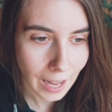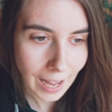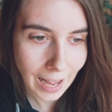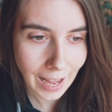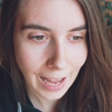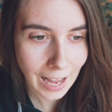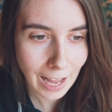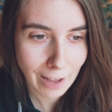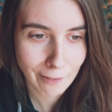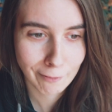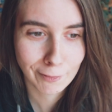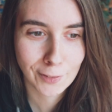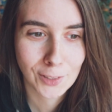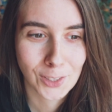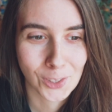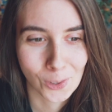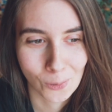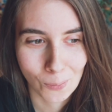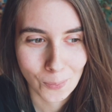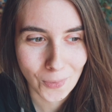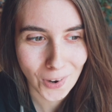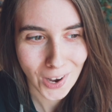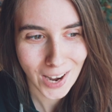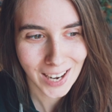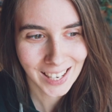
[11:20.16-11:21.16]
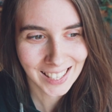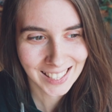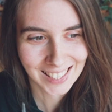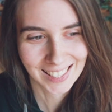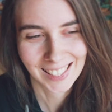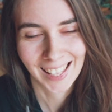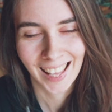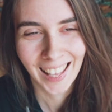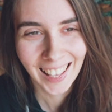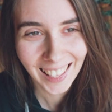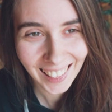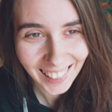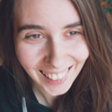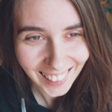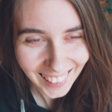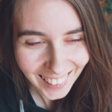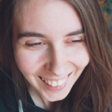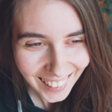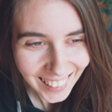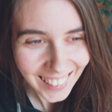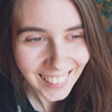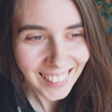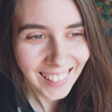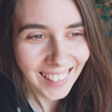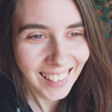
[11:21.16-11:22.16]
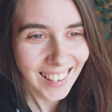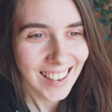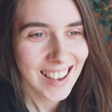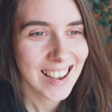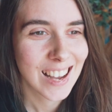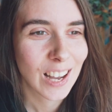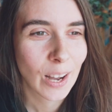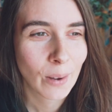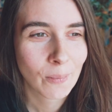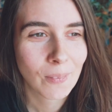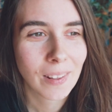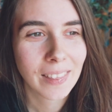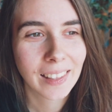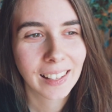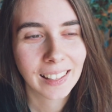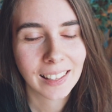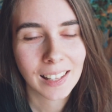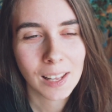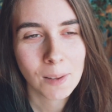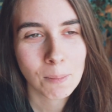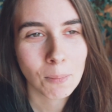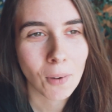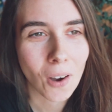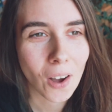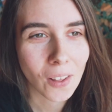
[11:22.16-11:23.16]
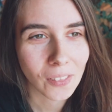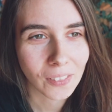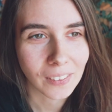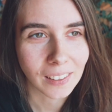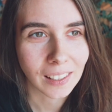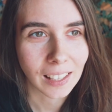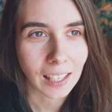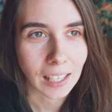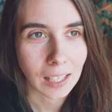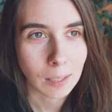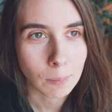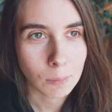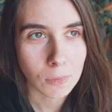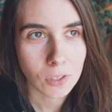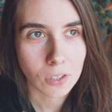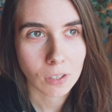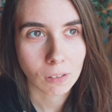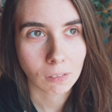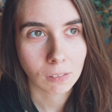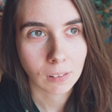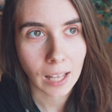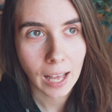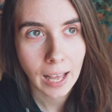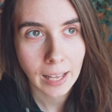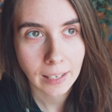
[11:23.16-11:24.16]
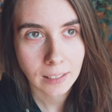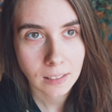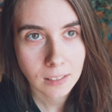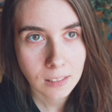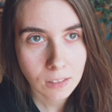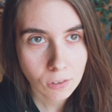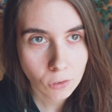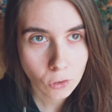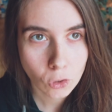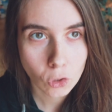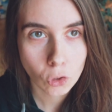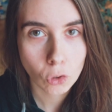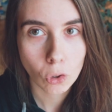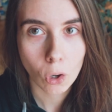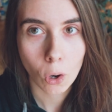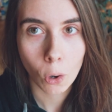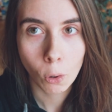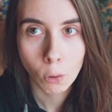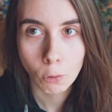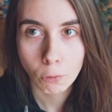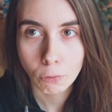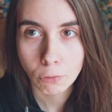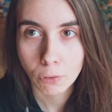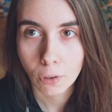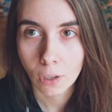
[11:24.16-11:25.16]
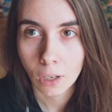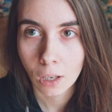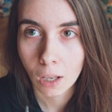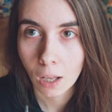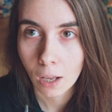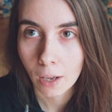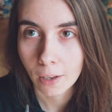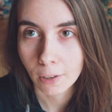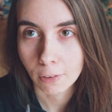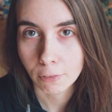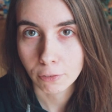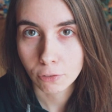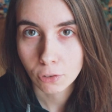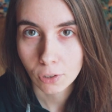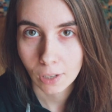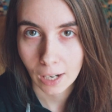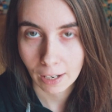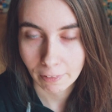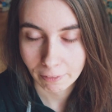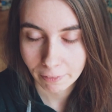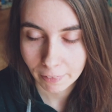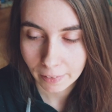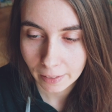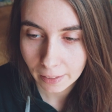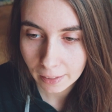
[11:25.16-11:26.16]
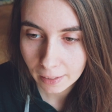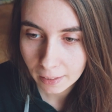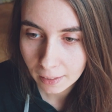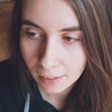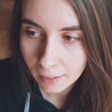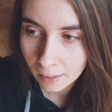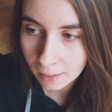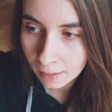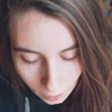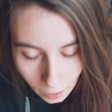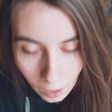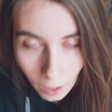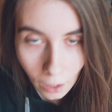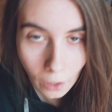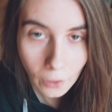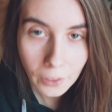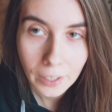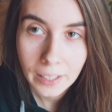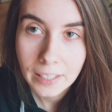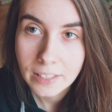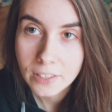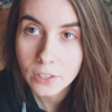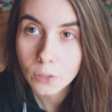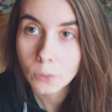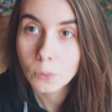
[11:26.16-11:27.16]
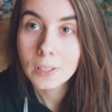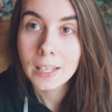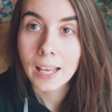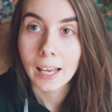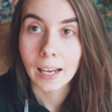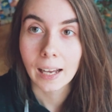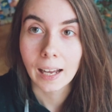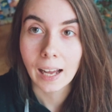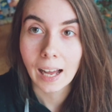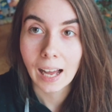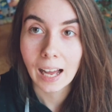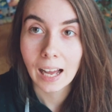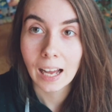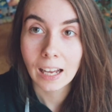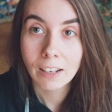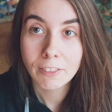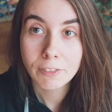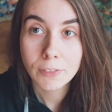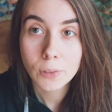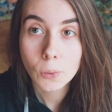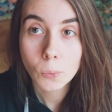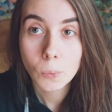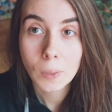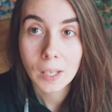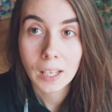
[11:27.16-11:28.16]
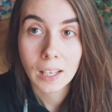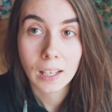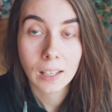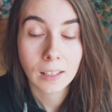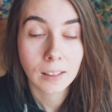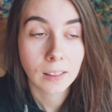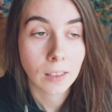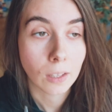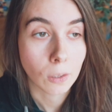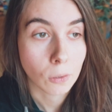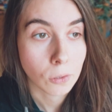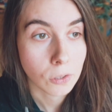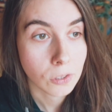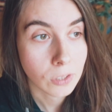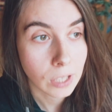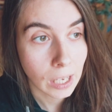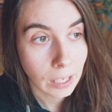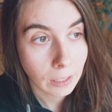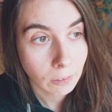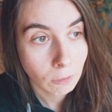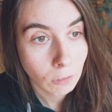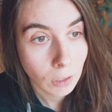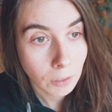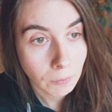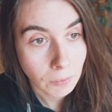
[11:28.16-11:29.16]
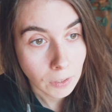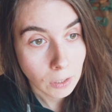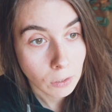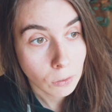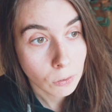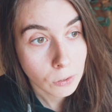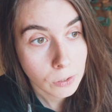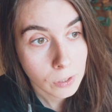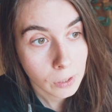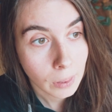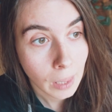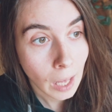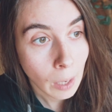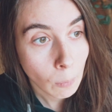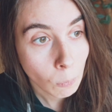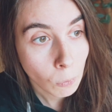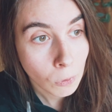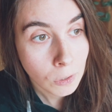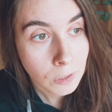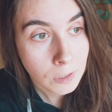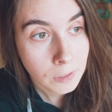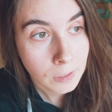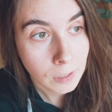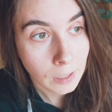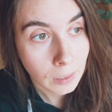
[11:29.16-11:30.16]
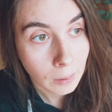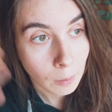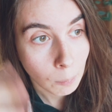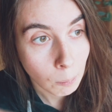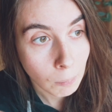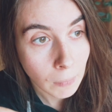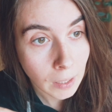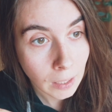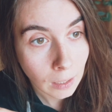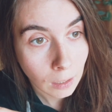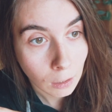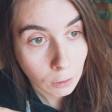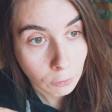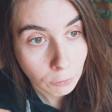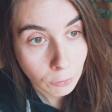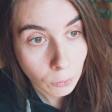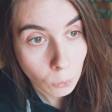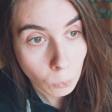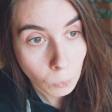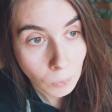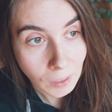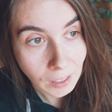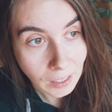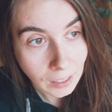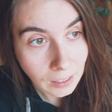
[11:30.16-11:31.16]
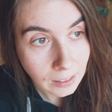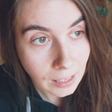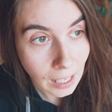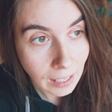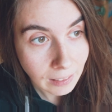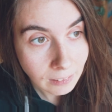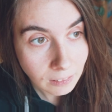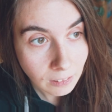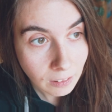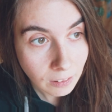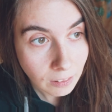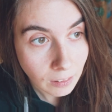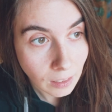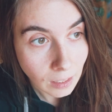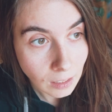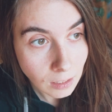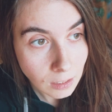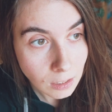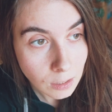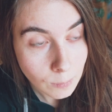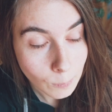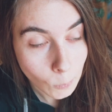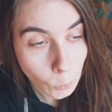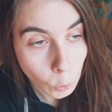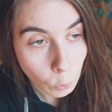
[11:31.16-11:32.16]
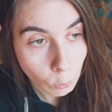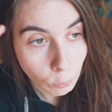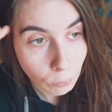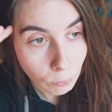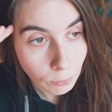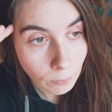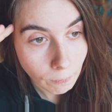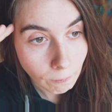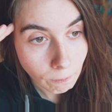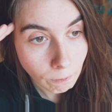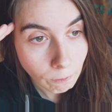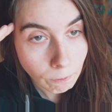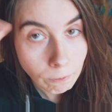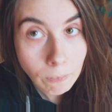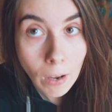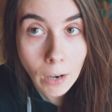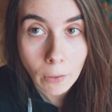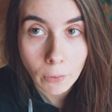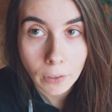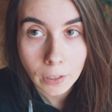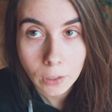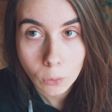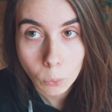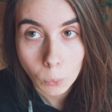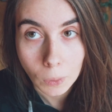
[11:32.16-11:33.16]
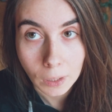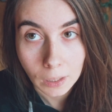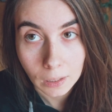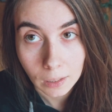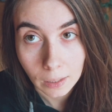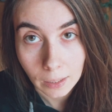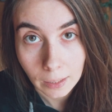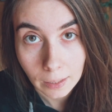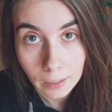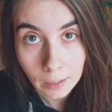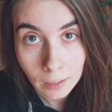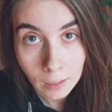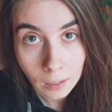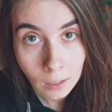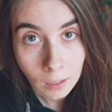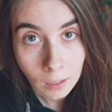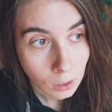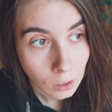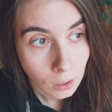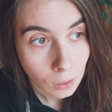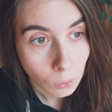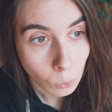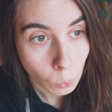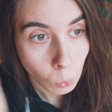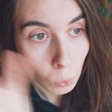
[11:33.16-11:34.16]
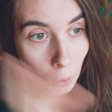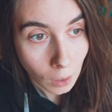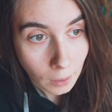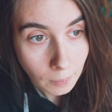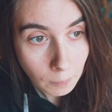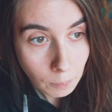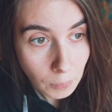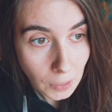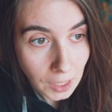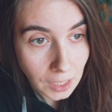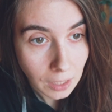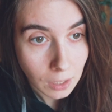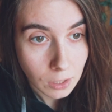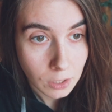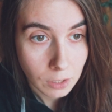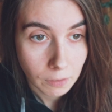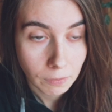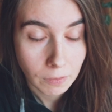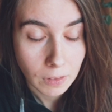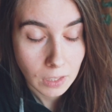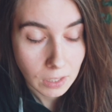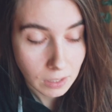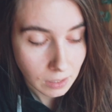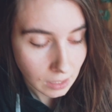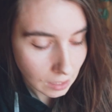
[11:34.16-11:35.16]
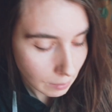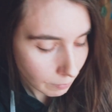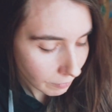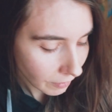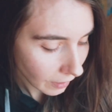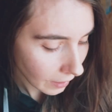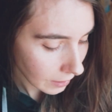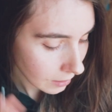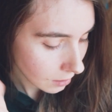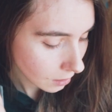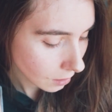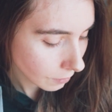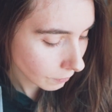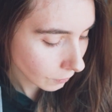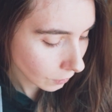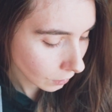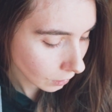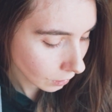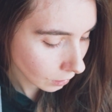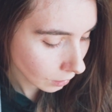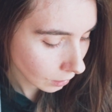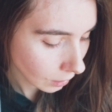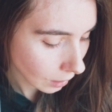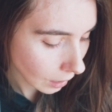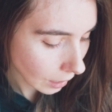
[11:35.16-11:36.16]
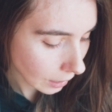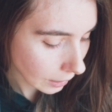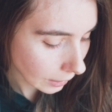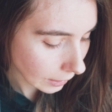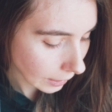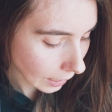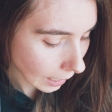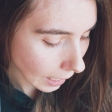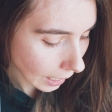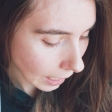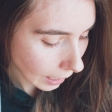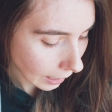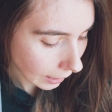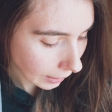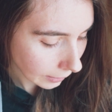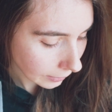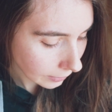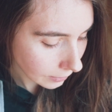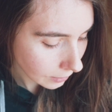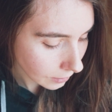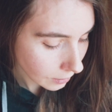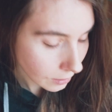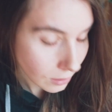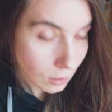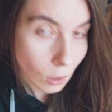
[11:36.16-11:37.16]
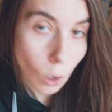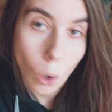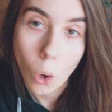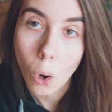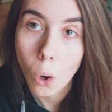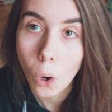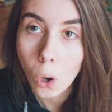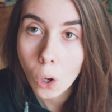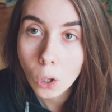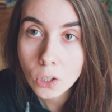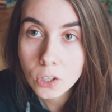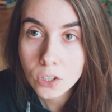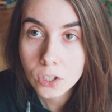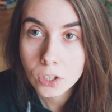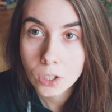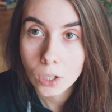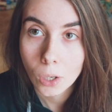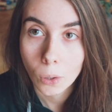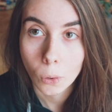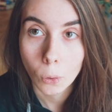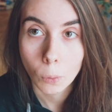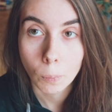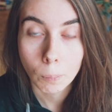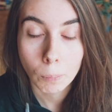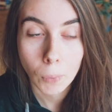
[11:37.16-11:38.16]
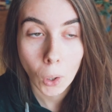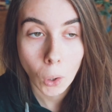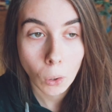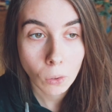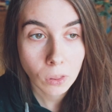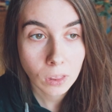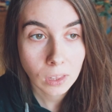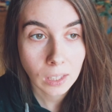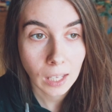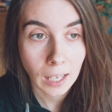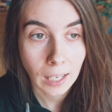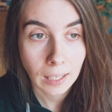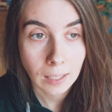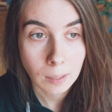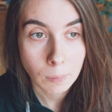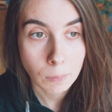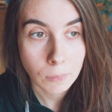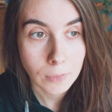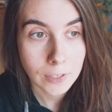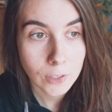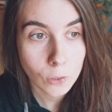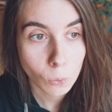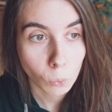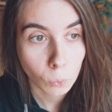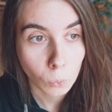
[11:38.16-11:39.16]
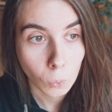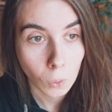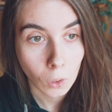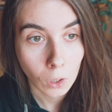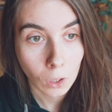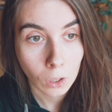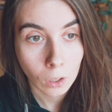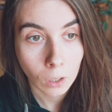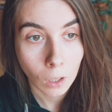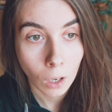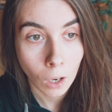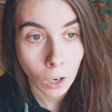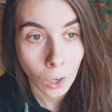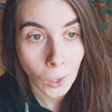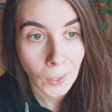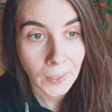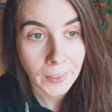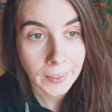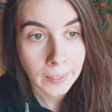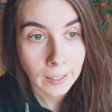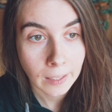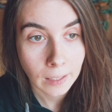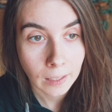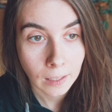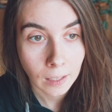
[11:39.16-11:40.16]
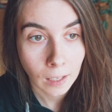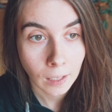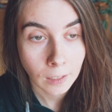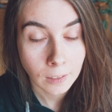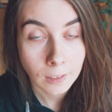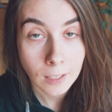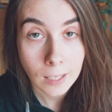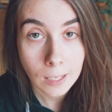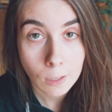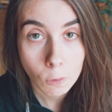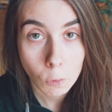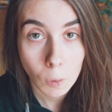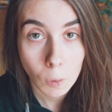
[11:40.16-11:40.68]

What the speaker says: I have $2. And then they bought the game, so that drove a lot of traffic. Okay, so yeah, after we hit those 10 reviews, that was in the middle of the week, then things moved very quickly. One, because of the Steam Festival, and also both games were on new